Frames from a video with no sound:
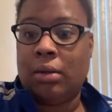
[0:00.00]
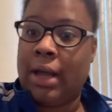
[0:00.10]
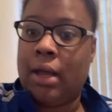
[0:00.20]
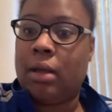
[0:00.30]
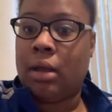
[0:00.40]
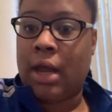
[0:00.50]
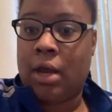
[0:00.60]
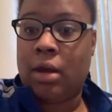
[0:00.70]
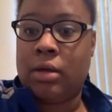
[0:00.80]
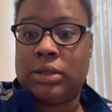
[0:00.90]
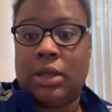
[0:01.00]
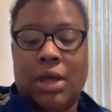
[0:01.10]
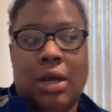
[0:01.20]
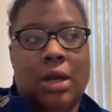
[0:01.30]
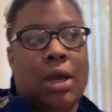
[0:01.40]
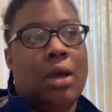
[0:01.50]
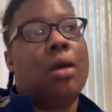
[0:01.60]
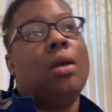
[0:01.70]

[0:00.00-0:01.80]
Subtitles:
like synthetic hair.